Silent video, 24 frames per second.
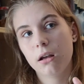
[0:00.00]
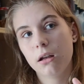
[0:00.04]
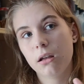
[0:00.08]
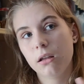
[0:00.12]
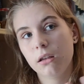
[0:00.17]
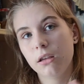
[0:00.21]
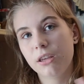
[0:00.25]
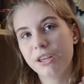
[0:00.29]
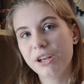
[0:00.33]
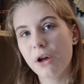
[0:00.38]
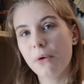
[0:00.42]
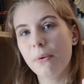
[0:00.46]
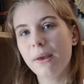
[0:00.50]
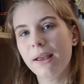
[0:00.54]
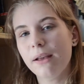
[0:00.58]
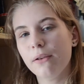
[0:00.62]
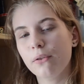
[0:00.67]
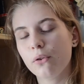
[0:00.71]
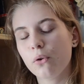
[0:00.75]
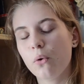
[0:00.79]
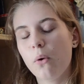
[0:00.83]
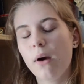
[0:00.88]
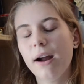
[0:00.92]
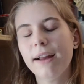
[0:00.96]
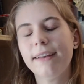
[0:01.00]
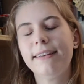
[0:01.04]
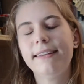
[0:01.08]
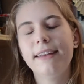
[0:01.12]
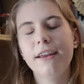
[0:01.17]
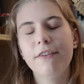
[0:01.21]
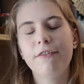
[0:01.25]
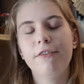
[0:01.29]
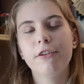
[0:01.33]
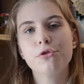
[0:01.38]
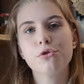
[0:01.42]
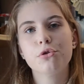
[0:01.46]
you know, it was quite
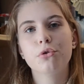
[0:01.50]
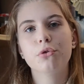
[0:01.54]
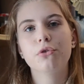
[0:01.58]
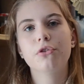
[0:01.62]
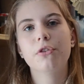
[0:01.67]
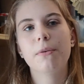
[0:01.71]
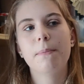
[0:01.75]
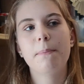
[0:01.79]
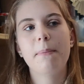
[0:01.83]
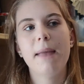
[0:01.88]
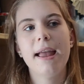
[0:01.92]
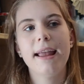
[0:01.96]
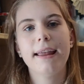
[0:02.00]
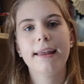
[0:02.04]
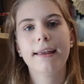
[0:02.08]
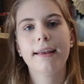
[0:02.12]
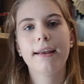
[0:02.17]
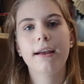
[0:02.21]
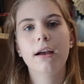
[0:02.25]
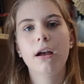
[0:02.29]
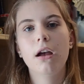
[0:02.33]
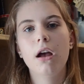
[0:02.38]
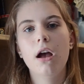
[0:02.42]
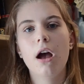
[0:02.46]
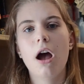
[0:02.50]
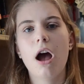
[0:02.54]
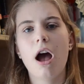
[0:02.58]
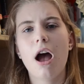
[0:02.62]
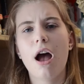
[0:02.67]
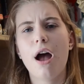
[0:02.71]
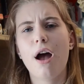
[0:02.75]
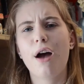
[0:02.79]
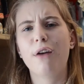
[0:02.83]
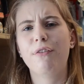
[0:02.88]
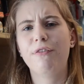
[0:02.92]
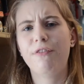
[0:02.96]
difficult to make
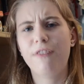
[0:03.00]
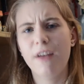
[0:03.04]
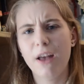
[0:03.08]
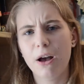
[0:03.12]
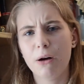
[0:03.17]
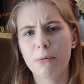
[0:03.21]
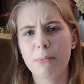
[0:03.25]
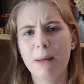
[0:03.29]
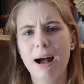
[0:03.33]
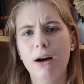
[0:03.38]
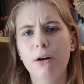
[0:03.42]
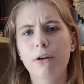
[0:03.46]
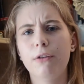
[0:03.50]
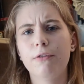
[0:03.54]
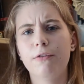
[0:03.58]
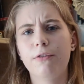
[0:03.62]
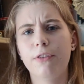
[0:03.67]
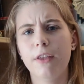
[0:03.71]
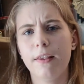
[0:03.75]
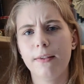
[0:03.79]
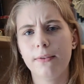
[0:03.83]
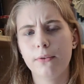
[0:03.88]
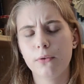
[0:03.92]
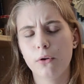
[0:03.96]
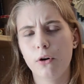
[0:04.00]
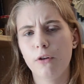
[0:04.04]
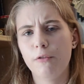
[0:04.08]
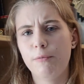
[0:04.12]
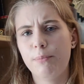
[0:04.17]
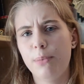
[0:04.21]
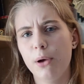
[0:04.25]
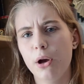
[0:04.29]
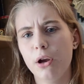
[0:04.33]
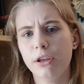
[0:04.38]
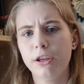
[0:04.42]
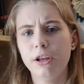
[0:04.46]
a film out of this sort of
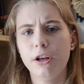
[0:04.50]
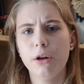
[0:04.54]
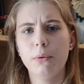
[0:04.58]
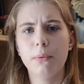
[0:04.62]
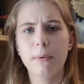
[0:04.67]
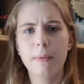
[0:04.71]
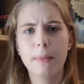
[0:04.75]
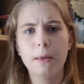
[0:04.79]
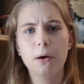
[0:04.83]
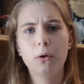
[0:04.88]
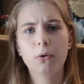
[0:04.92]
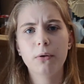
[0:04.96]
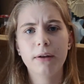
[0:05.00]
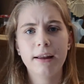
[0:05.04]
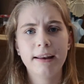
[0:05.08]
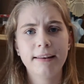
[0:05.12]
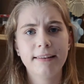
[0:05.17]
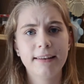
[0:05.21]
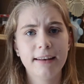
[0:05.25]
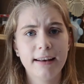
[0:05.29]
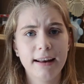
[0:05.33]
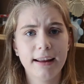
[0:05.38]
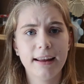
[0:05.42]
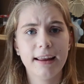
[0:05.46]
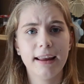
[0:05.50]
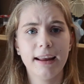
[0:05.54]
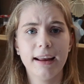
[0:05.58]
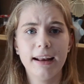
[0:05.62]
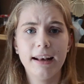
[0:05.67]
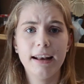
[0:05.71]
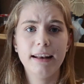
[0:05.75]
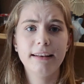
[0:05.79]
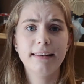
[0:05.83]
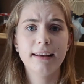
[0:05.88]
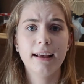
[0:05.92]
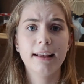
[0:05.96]
book, you know, when they're all interlinking,
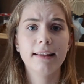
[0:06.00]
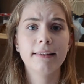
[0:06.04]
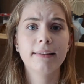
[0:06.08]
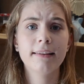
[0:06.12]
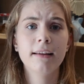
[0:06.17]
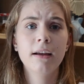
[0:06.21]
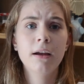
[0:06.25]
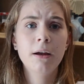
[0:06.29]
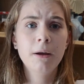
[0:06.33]
and it does